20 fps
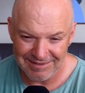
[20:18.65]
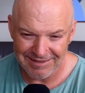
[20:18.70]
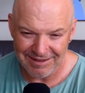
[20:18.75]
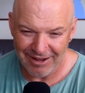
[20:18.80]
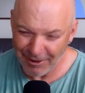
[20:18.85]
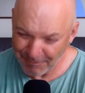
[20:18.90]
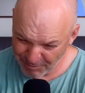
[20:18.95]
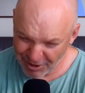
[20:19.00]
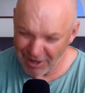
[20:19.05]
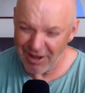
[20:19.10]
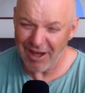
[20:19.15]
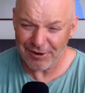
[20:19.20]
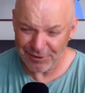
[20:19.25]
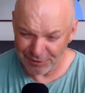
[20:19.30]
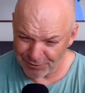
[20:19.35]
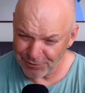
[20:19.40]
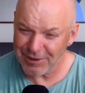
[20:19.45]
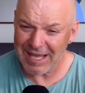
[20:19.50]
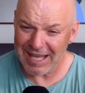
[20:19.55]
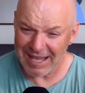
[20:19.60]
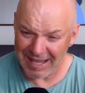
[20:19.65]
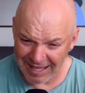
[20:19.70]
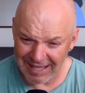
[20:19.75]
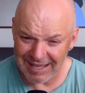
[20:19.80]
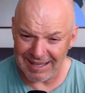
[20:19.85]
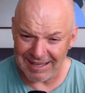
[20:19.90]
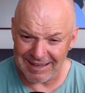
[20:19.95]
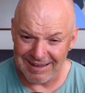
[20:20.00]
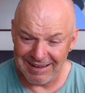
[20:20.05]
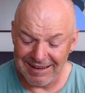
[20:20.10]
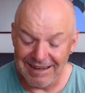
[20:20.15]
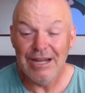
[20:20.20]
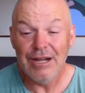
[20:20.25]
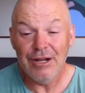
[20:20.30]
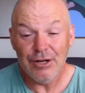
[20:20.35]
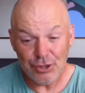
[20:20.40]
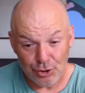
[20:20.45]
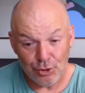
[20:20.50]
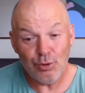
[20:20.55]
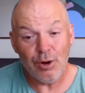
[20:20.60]
I'm not okay.
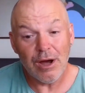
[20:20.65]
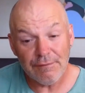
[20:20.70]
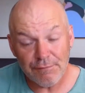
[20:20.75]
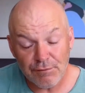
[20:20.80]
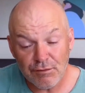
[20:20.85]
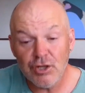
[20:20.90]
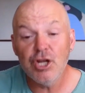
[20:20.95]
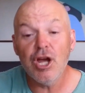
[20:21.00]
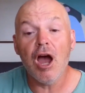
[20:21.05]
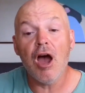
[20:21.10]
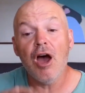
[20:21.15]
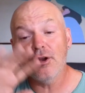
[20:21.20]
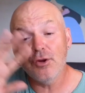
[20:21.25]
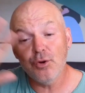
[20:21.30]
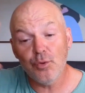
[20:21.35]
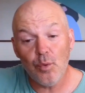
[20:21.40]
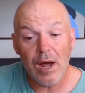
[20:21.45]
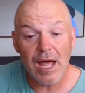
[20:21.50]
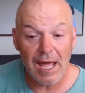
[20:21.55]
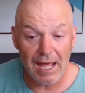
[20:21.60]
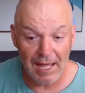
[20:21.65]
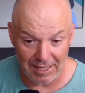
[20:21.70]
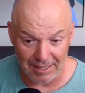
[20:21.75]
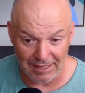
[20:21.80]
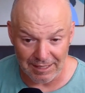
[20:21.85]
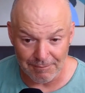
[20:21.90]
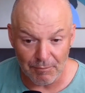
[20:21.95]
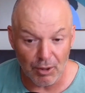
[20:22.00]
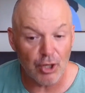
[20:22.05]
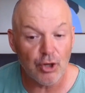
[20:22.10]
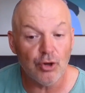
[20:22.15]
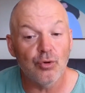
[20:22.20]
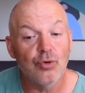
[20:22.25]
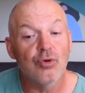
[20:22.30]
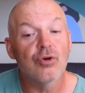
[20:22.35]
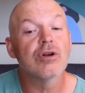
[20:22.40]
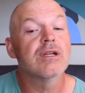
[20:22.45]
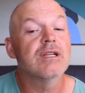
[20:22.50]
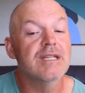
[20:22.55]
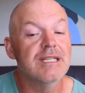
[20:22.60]
You have gone away. My
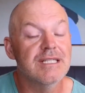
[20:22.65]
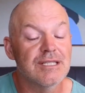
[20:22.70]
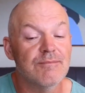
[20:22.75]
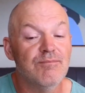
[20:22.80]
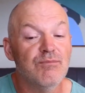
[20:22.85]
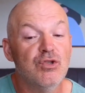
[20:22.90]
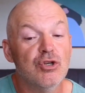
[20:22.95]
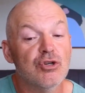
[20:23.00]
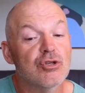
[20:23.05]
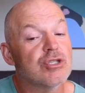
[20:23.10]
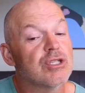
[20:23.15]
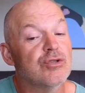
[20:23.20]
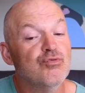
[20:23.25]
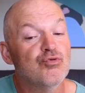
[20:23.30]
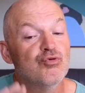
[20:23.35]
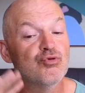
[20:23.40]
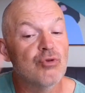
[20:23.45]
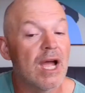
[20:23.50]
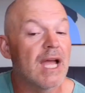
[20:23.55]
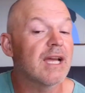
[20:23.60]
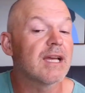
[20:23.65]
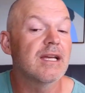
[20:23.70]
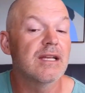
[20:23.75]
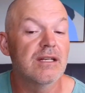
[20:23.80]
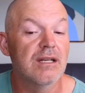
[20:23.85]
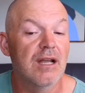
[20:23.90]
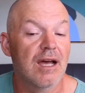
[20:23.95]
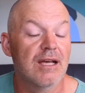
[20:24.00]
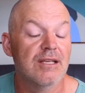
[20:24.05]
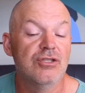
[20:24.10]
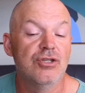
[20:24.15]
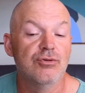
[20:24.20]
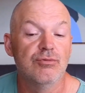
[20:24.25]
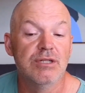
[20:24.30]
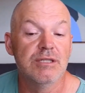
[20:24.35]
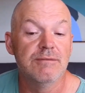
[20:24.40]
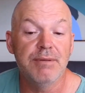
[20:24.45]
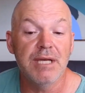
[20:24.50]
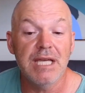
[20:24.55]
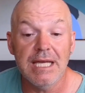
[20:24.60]
organism doesn't recognize you
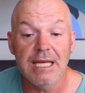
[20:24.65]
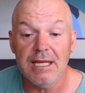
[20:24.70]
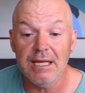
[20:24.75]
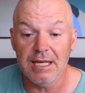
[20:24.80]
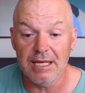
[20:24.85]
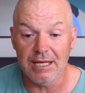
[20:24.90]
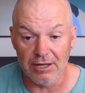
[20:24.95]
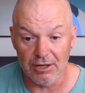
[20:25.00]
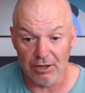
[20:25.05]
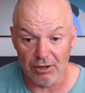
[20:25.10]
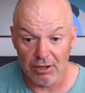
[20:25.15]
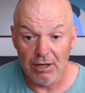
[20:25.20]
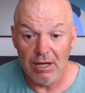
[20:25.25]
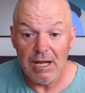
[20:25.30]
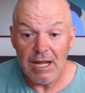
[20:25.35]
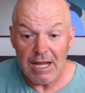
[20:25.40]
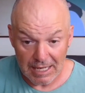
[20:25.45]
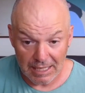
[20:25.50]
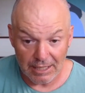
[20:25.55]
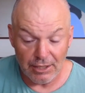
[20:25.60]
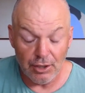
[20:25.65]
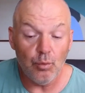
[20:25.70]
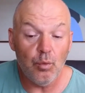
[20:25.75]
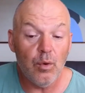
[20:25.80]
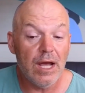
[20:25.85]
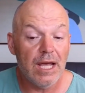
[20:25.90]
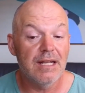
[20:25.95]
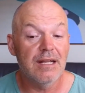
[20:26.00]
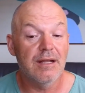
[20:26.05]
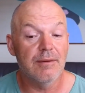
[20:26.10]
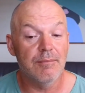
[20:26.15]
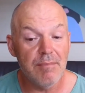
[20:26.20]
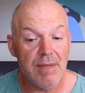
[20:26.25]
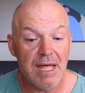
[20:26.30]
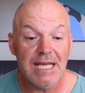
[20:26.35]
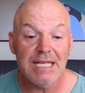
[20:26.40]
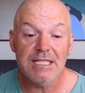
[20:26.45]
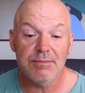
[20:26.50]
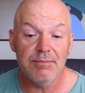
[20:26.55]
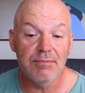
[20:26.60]
as being here in a way that
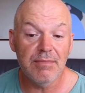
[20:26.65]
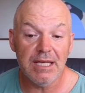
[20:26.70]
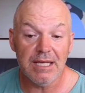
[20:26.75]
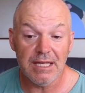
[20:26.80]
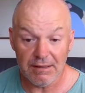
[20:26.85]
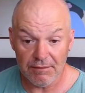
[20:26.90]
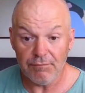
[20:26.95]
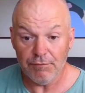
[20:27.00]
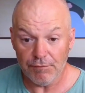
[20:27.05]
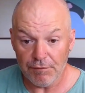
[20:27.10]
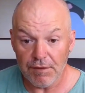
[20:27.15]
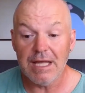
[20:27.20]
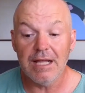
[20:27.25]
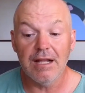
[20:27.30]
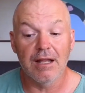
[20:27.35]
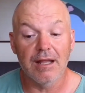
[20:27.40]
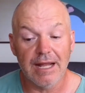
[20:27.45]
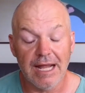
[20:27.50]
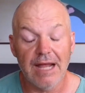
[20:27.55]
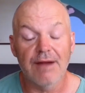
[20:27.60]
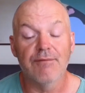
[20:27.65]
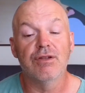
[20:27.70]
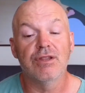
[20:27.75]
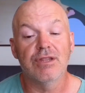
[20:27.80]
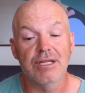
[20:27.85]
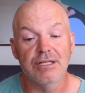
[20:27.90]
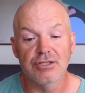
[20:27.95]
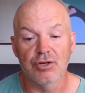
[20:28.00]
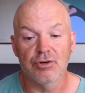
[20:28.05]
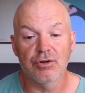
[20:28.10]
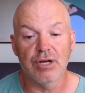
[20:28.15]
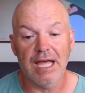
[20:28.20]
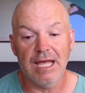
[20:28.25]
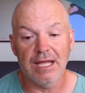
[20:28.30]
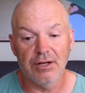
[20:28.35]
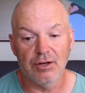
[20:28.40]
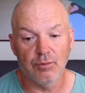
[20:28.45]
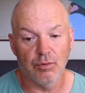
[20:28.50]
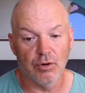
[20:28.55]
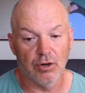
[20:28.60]
makes me feel like everything's okay
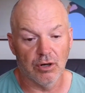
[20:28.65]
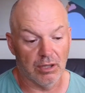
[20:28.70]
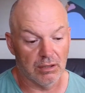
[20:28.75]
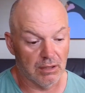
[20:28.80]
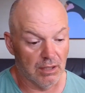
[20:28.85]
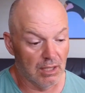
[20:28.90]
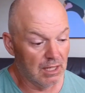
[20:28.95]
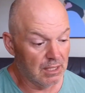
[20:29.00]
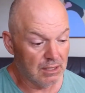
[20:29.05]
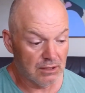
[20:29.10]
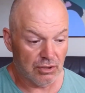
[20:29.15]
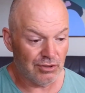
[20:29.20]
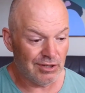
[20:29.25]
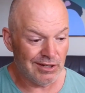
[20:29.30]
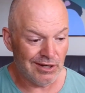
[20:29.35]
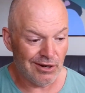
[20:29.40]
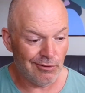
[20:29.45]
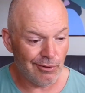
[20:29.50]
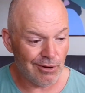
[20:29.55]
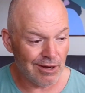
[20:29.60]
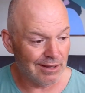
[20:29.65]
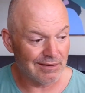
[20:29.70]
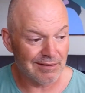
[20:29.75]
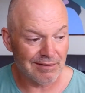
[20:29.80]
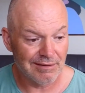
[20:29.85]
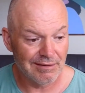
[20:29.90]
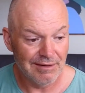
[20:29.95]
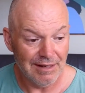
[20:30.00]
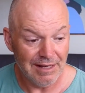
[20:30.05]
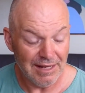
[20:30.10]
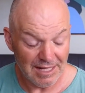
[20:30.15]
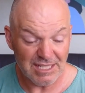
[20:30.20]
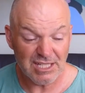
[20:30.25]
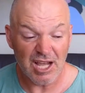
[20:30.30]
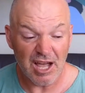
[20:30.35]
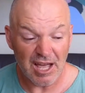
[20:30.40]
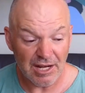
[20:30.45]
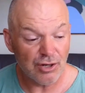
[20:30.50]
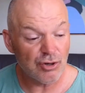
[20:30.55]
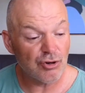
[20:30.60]
in the world. So you know what? It's
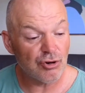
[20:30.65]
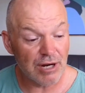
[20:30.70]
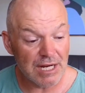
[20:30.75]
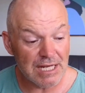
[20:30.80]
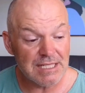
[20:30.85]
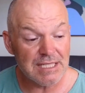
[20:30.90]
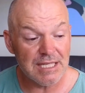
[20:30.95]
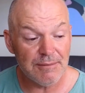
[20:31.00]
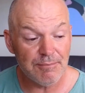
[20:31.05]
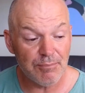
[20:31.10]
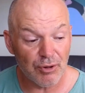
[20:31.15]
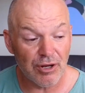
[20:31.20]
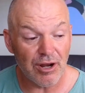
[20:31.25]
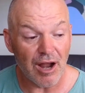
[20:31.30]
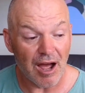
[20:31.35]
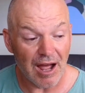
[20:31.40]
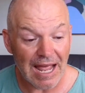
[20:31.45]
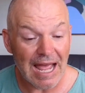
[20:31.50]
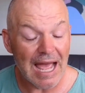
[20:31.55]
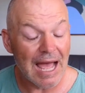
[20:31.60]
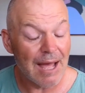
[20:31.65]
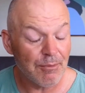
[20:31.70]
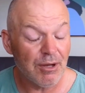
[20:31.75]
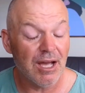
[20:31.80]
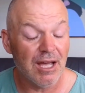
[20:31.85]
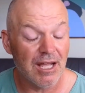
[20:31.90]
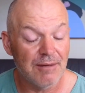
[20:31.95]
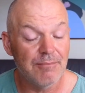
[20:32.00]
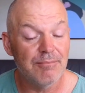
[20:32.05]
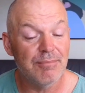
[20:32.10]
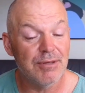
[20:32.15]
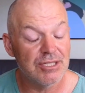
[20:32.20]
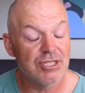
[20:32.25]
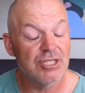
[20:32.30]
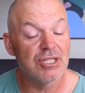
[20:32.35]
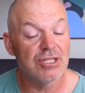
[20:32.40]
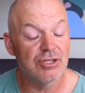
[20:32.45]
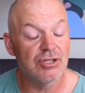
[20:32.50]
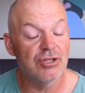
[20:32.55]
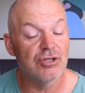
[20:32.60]
kind of crazy, but I am kind of
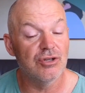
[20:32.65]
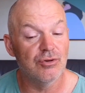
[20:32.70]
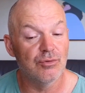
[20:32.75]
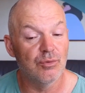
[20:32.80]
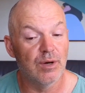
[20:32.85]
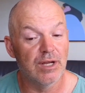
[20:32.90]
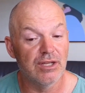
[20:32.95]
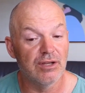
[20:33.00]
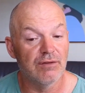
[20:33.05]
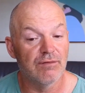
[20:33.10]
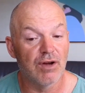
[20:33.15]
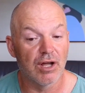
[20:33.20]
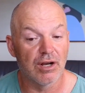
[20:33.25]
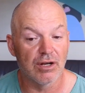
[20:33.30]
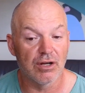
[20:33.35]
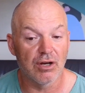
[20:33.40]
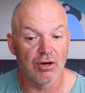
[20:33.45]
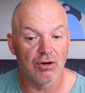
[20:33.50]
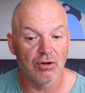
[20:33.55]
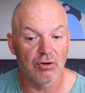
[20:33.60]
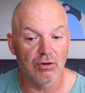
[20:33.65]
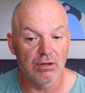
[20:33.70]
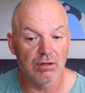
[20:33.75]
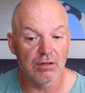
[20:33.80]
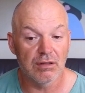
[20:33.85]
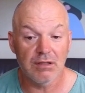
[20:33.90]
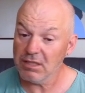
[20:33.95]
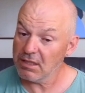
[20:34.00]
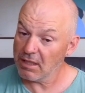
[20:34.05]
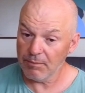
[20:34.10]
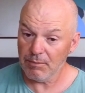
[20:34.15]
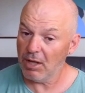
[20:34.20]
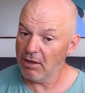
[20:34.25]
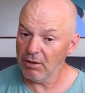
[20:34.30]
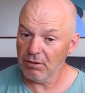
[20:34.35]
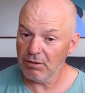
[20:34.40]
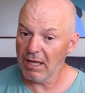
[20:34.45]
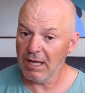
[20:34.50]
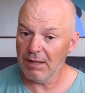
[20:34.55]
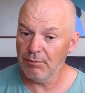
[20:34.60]
bitchy to you when you've got a cold because I'm not
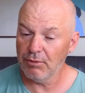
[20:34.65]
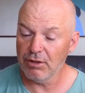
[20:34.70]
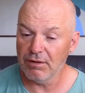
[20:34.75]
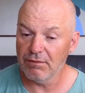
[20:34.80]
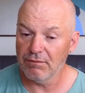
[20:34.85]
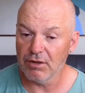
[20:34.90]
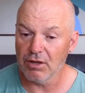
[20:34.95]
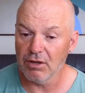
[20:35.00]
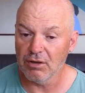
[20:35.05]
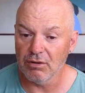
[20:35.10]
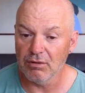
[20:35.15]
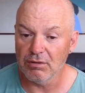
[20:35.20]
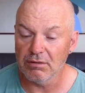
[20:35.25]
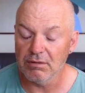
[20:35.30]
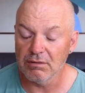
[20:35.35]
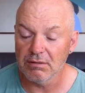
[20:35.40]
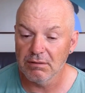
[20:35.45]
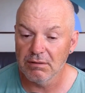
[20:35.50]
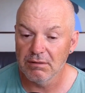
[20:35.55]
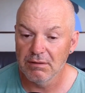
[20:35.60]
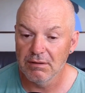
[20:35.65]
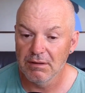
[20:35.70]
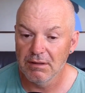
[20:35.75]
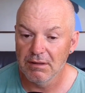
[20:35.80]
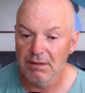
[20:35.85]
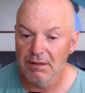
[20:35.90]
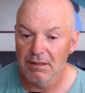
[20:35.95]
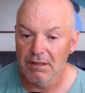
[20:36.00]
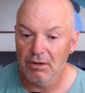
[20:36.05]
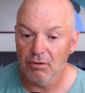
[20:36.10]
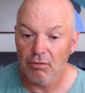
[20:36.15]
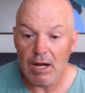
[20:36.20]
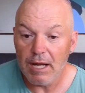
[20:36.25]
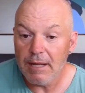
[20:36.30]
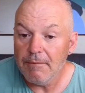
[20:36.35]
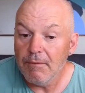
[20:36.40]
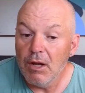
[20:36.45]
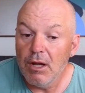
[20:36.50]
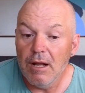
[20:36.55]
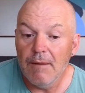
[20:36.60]
okay when you have a cold,
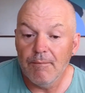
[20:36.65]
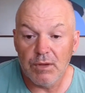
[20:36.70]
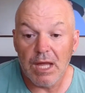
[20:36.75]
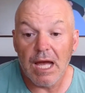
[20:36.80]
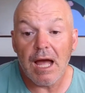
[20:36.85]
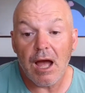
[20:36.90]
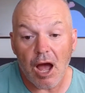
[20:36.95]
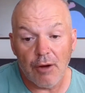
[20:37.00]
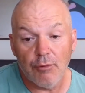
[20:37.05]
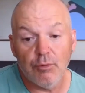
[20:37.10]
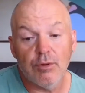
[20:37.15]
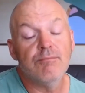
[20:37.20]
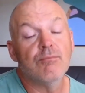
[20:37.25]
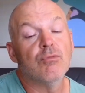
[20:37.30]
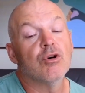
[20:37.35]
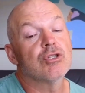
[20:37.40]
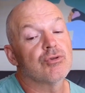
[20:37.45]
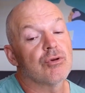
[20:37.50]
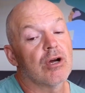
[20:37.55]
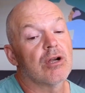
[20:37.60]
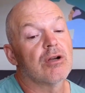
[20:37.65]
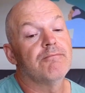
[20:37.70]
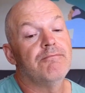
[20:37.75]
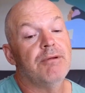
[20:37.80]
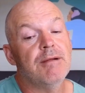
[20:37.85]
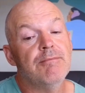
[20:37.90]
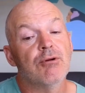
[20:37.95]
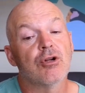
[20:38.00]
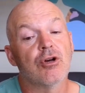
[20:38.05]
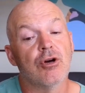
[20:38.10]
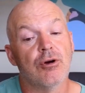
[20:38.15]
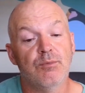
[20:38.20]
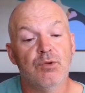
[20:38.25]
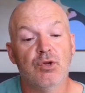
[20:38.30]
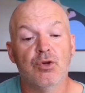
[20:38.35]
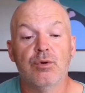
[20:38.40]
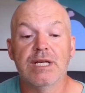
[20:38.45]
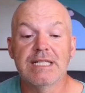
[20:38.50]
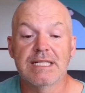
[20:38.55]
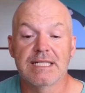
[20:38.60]
right? That I would much rather people come
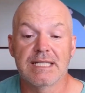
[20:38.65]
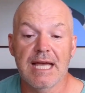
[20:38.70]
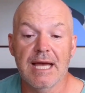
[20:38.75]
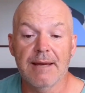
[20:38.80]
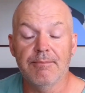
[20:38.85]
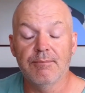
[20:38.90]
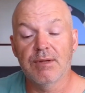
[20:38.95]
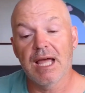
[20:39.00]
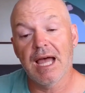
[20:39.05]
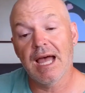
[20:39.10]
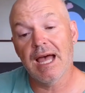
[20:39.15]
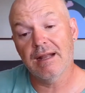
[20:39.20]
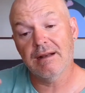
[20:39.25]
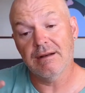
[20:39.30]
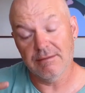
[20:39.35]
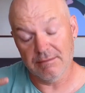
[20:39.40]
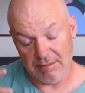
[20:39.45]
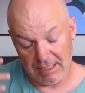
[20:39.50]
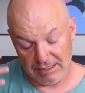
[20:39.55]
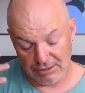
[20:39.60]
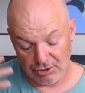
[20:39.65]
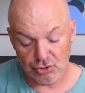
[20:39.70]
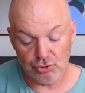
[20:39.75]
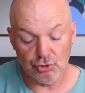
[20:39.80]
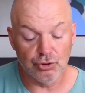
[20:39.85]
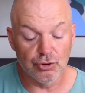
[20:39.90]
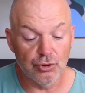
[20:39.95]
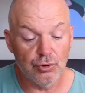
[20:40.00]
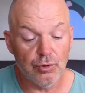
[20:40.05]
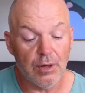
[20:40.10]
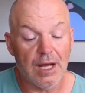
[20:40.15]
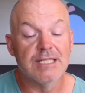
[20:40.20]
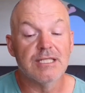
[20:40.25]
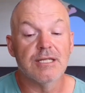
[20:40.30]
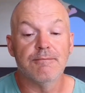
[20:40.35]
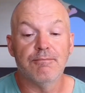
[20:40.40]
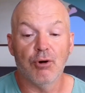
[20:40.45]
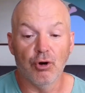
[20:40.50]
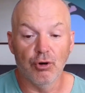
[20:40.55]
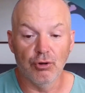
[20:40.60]
to accept that as true as
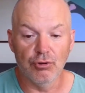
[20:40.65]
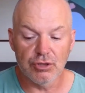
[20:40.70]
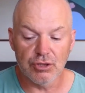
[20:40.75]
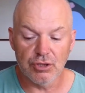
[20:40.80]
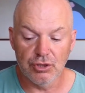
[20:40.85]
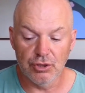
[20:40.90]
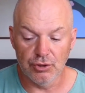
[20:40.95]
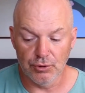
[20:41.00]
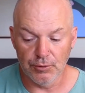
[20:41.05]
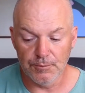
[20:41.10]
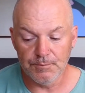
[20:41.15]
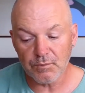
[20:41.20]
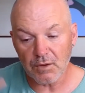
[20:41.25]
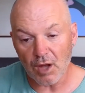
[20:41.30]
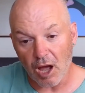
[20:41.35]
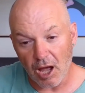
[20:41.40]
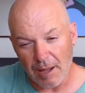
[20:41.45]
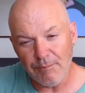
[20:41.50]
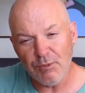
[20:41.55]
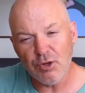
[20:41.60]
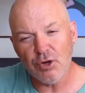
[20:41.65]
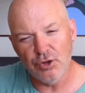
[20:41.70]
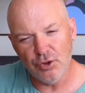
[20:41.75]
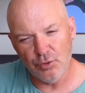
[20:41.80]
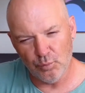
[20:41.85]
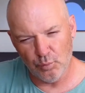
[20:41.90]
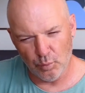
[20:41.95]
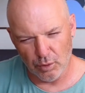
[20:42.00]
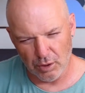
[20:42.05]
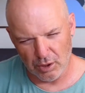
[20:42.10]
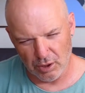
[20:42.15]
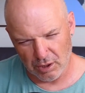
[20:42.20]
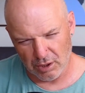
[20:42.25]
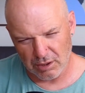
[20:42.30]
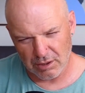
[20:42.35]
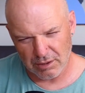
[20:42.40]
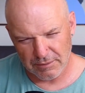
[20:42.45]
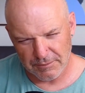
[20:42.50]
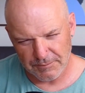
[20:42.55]
opposed to I'm going to work